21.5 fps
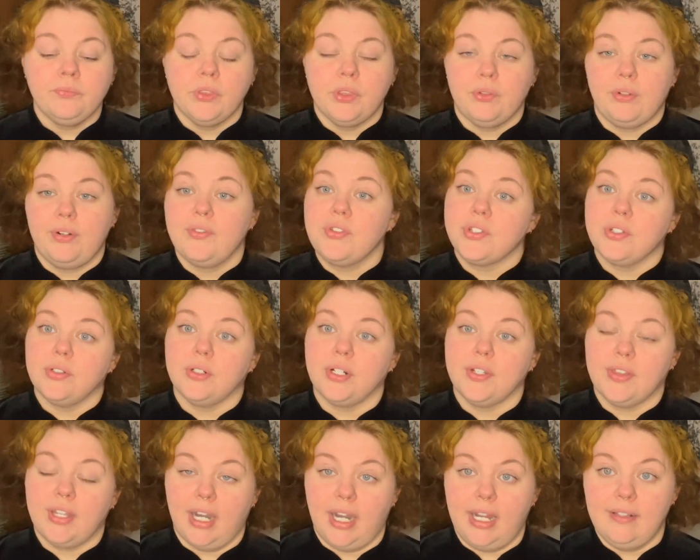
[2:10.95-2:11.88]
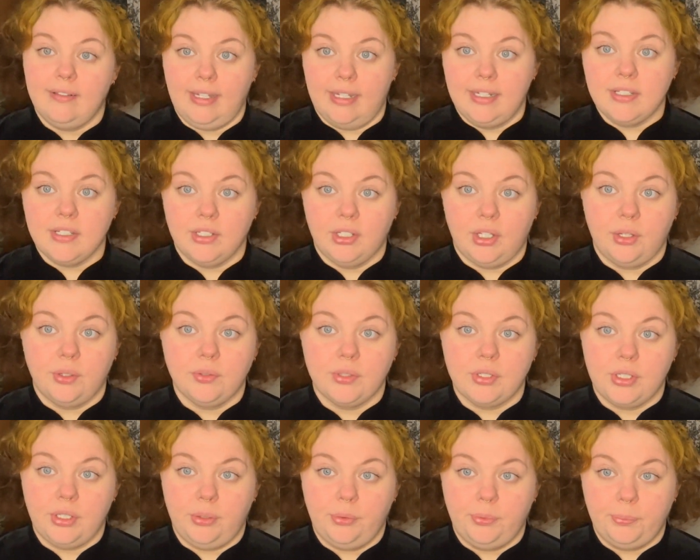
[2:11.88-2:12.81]
thrift store that I like to go
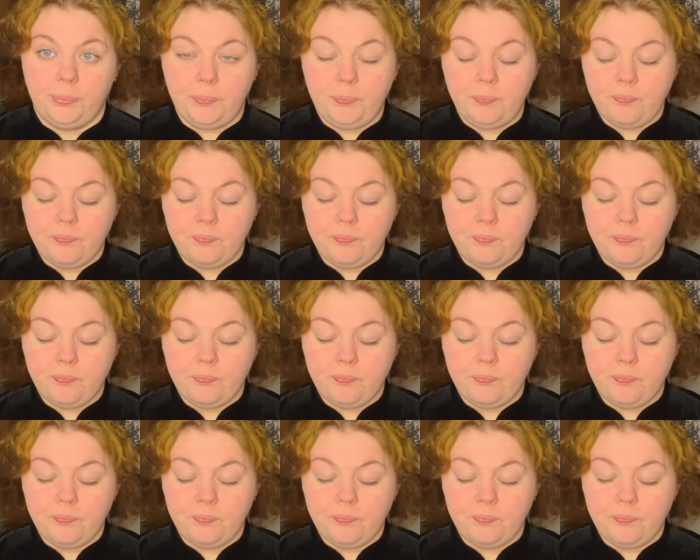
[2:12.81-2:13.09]
to,